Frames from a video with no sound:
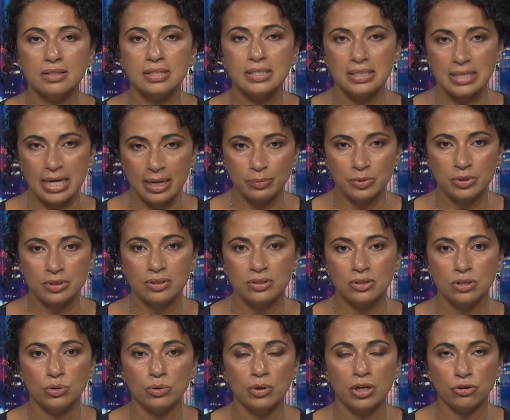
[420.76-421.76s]
steps
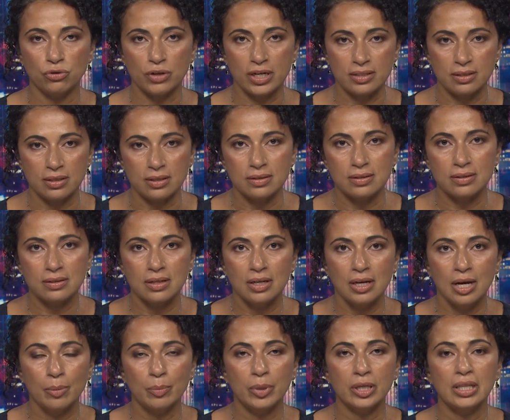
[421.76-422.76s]
to address this.
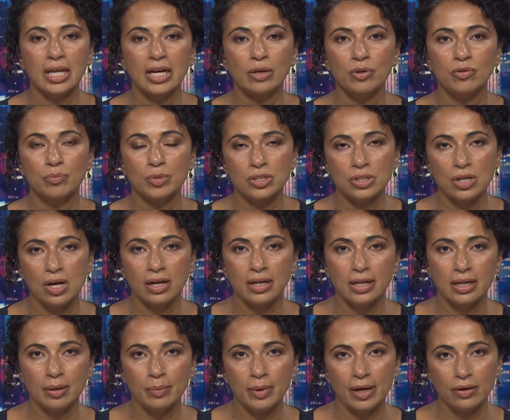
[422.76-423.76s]
But like we've been
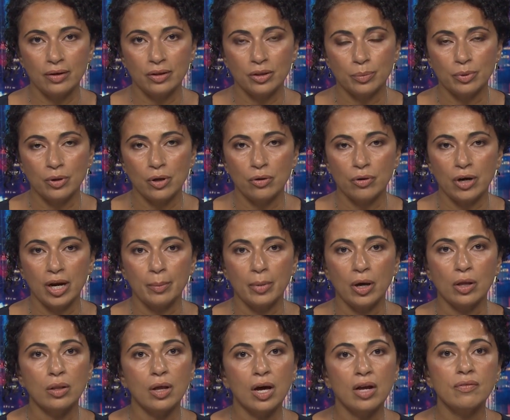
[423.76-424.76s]
talking about in the program,
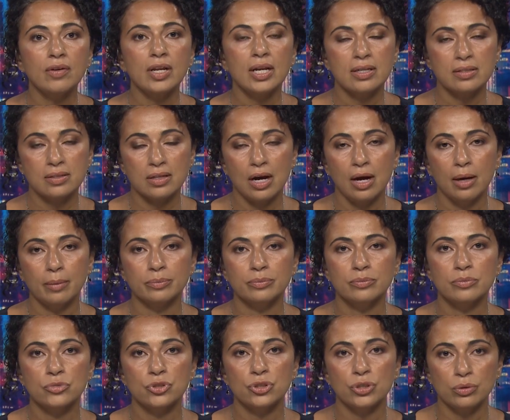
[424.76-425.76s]
a lot of it has come
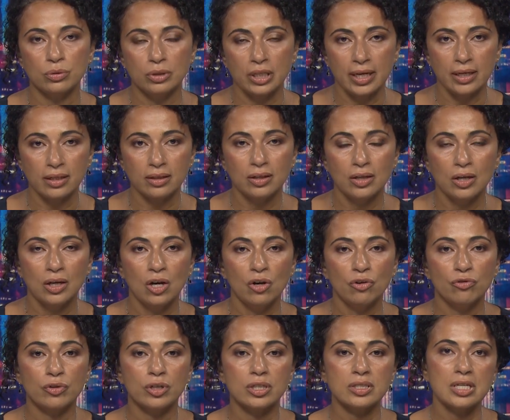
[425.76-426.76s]
too late.
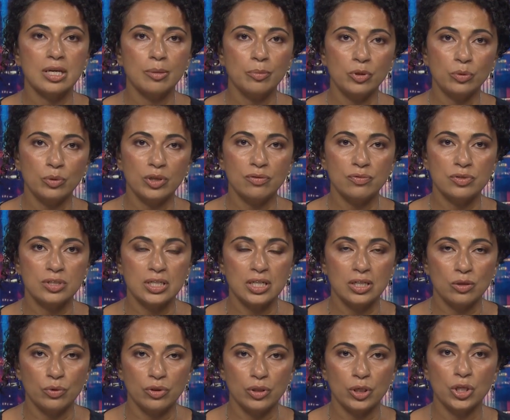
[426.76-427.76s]
For example, we've
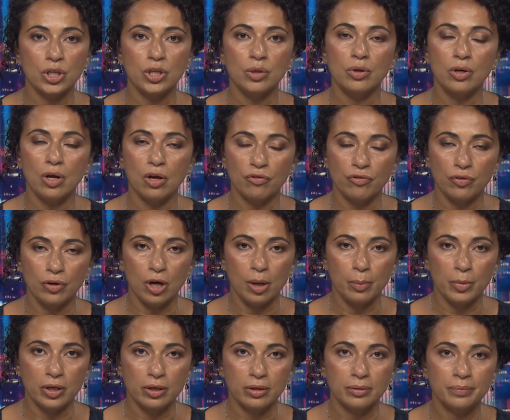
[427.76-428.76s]
seen with the QAnon
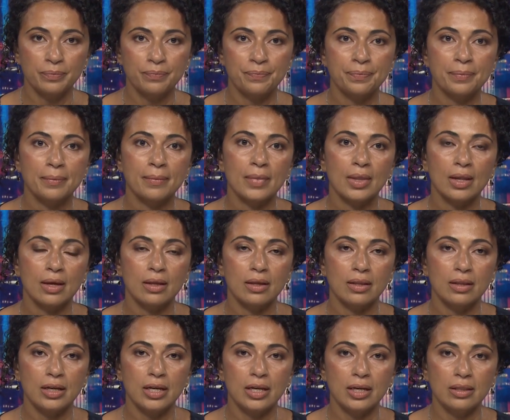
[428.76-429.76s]
phenomenon,
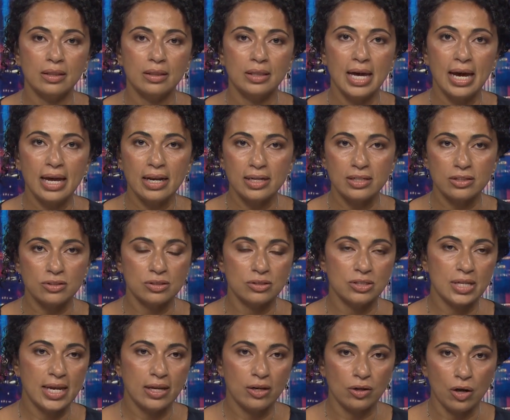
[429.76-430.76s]
that has
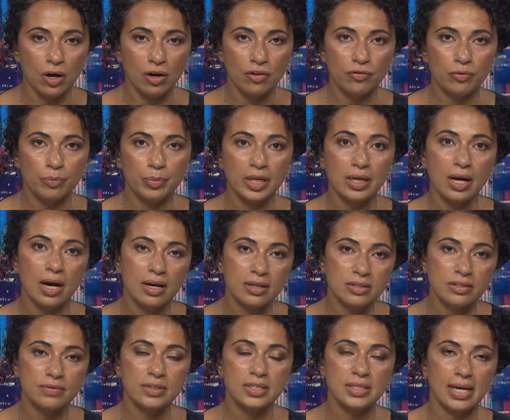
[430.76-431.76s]
taken off
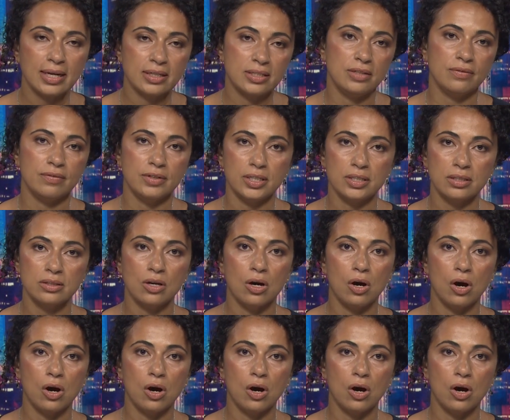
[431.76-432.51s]
because of its activities